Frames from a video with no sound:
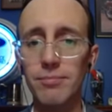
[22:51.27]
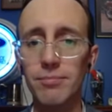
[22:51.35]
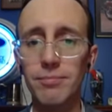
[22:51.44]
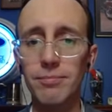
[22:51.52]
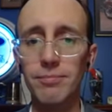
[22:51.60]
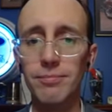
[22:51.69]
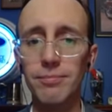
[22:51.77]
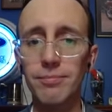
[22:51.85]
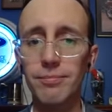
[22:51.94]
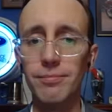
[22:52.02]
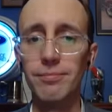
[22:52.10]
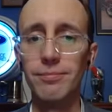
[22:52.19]

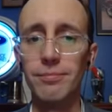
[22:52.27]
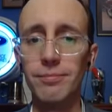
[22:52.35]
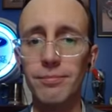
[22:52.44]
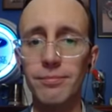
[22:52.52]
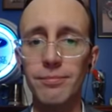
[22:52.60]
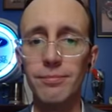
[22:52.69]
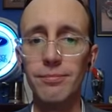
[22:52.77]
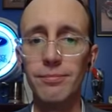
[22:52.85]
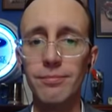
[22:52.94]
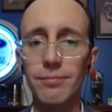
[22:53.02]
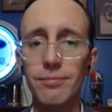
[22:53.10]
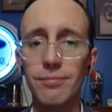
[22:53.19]

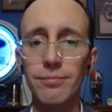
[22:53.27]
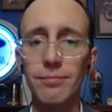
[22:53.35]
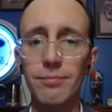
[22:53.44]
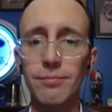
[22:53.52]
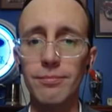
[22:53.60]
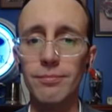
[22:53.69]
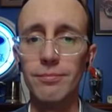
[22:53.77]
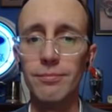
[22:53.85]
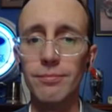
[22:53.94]
(silent)